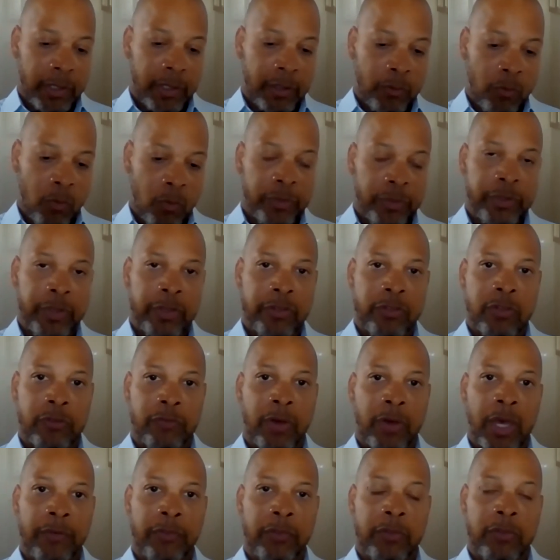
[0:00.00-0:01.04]
1 year
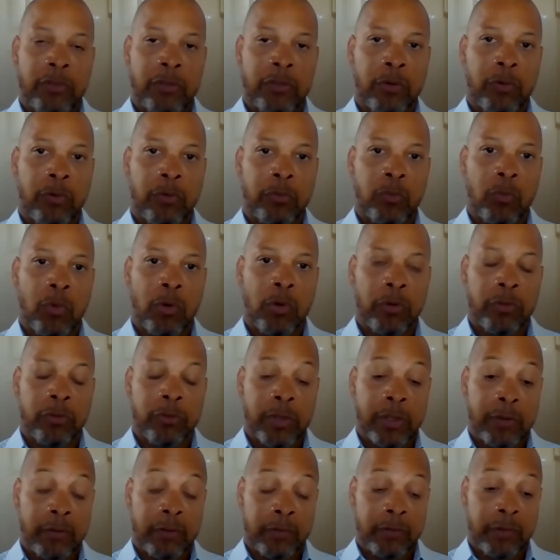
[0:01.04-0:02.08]
survival and so on
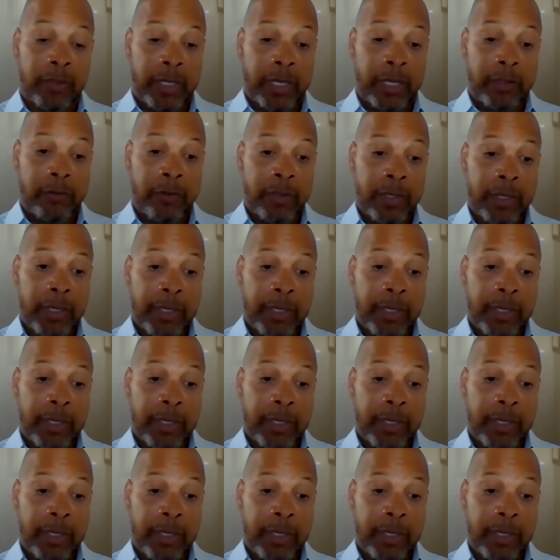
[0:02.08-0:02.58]
was, and indeed